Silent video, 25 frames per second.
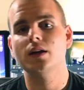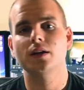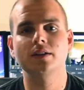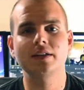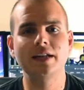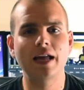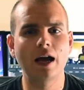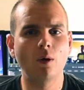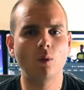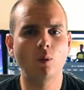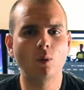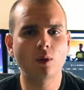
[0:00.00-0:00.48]

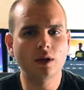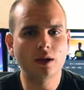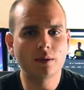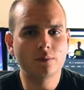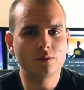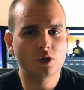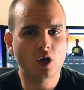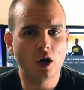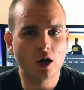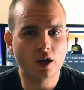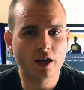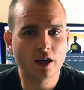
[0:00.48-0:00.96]
Now, what I'm
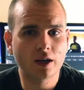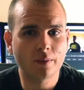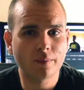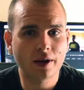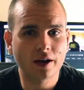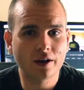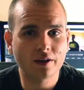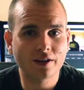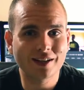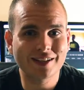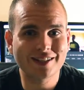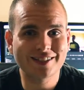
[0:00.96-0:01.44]
talking
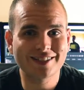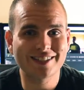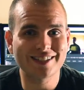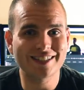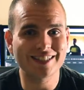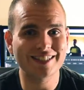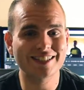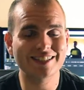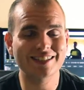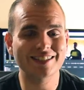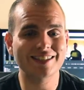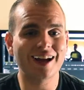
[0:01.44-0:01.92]
about is the
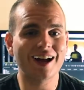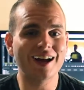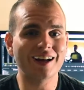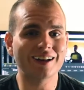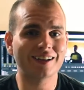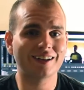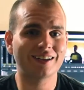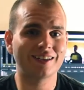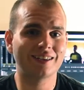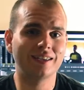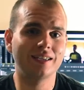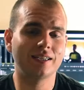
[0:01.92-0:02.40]

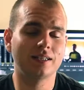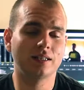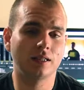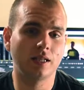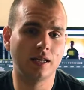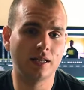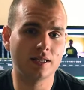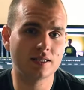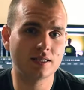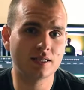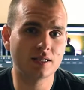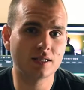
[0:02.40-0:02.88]
stock kit
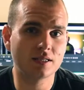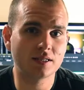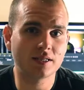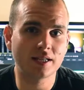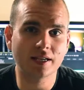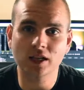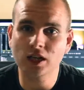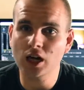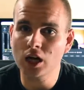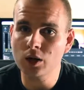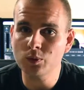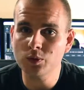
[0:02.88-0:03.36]
lenses
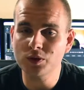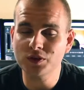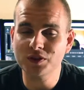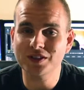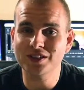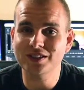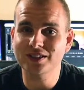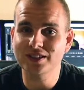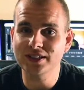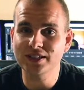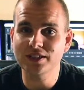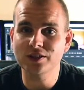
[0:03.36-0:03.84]
that come with
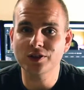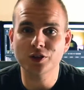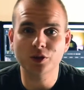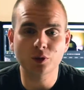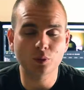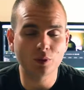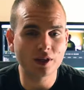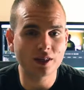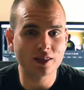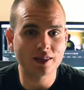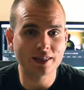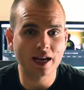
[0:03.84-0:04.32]
the
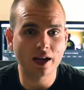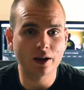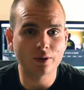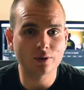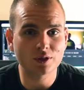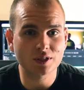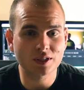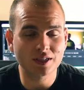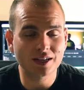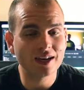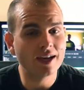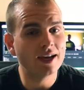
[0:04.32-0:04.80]

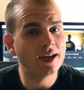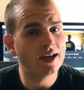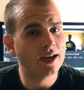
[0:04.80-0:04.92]
D3000